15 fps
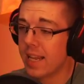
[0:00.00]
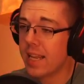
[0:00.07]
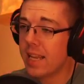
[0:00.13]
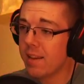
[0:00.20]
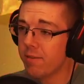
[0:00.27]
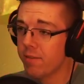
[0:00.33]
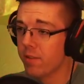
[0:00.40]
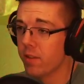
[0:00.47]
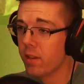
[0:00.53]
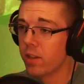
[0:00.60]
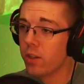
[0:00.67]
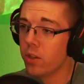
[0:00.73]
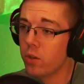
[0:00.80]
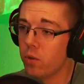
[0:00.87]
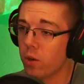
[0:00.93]

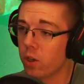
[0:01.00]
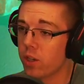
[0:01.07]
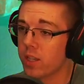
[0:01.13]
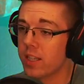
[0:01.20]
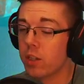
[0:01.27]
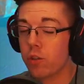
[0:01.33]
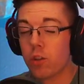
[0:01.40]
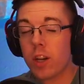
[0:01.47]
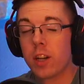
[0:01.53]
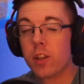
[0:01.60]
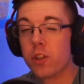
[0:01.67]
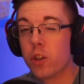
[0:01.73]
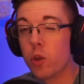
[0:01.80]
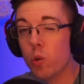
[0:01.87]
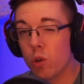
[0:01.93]
if you are still trying to
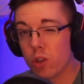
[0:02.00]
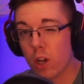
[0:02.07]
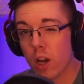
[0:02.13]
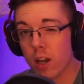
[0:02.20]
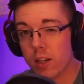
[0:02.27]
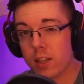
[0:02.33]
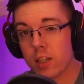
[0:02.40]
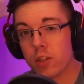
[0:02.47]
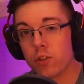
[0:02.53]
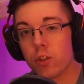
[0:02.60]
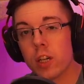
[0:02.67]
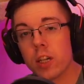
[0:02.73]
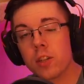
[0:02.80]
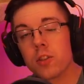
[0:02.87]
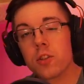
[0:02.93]
2-shot
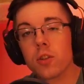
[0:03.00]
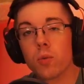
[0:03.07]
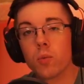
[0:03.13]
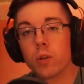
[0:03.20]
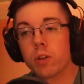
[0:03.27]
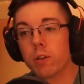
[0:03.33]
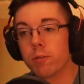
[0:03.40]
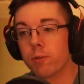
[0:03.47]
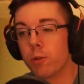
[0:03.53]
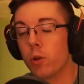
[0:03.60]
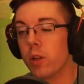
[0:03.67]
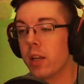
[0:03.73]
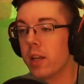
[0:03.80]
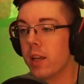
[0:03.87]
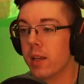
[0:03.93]
districts when you're
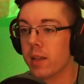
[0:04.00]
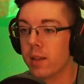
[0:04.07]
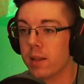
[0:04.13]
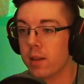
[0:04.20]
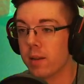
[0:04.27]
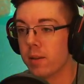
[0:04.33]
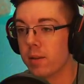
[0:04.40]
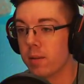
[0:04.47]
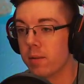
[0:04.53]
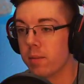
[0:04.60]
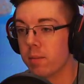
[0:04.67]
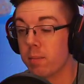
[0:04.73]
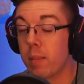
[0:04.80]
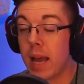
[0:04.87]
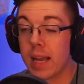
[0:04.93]
fully
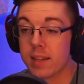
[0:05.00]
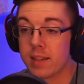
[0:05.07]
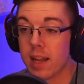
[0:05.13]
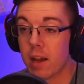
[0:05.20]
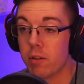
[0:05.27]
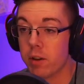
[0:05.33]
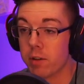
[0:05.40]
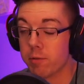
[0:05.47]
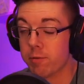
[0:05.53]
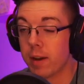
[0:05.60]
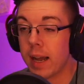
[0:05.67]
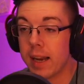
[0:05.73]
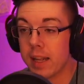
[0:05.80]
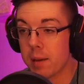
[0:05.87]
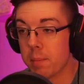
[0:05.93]
maxed out and
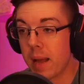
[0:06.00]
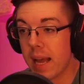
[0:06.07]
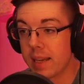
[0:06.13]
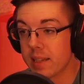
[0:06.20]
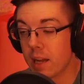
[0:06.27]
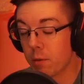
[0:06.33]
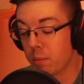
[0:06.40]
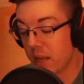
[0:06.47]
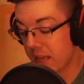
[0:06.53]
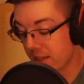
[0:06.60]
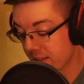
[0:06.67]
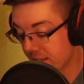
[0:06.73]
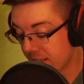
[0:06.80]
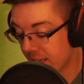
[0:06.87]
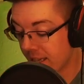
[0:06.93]
fighting a maxed out
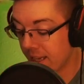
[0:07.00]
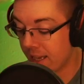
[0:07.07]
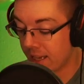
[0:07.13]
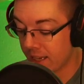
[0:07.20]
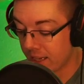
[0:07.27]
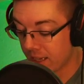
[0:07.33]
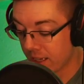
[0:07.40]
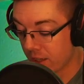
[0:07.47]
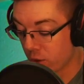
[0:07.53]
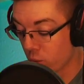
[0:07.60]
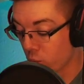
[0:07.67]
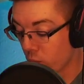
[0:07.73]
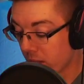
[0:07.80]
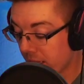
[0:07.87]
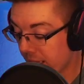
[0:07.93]
base,
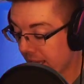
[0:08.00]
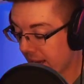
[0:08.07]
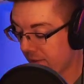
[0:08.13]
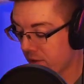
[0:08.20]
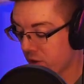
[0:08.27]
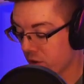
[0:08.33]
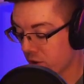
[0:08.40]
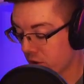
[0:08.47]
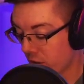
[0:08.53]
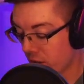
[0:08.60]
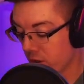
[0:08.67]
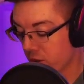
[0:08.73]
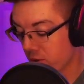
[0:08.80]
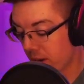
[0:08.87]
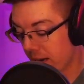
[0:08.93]
You will have to
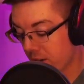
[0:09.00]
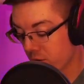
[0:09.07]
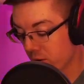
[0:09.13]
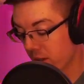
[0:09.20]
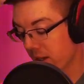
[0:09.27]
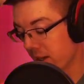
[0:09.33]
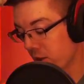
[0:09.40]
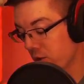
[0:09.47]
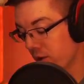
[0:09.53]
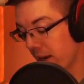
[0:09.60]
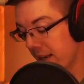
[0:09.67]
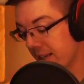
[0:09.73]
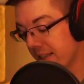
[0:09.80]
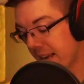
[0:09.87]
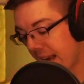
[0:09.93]
start to actually
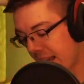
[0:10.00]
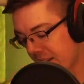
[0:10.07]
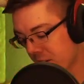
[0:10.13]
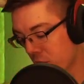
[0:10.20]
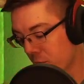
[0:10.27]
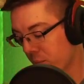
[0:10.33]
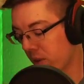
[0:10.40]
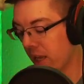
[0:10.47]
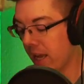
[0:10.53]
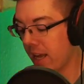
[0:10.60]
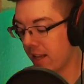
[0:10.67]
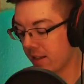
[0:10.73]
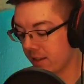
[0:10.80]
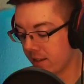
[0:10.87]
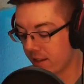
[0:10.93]
create tactical
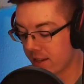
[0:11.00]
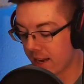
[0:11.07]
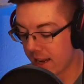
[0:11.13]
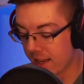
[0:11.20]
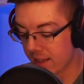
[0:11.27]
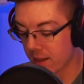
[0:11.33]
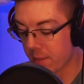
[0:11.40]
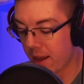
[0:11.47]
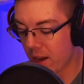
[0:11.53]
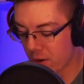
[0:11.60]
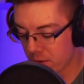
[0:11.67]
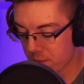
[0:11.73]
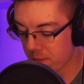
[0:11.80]
plans to take them out,